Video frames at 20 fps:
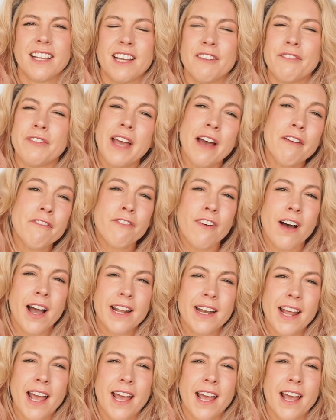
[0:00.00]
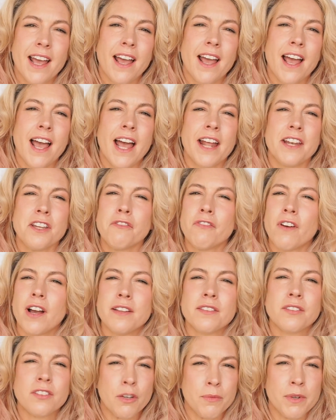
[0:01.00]
If you have fine hair and you
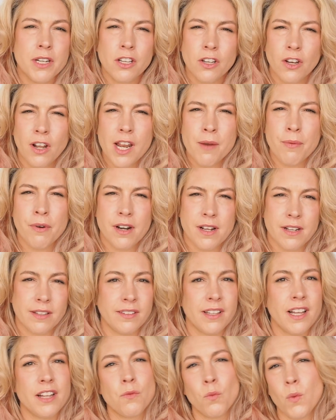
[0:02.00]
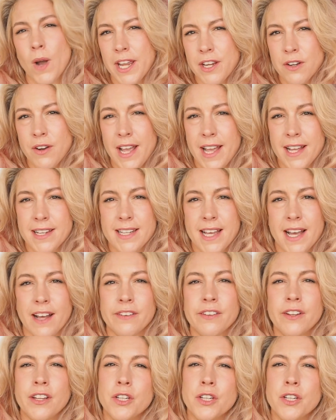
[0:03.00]
find so many curly products weigh your hair down,